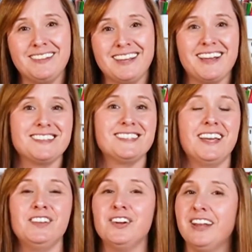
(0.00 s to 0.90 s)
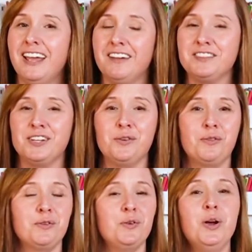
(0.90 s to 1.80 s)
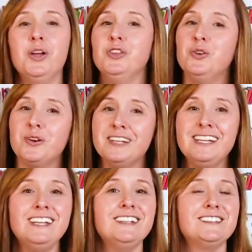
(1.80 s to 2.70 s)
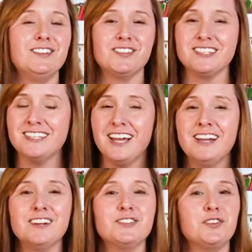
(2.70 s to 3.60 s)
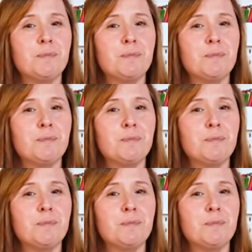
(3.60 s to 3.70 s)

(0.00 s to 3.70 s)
Like I said, you're gonna have to go through your needs and your desires,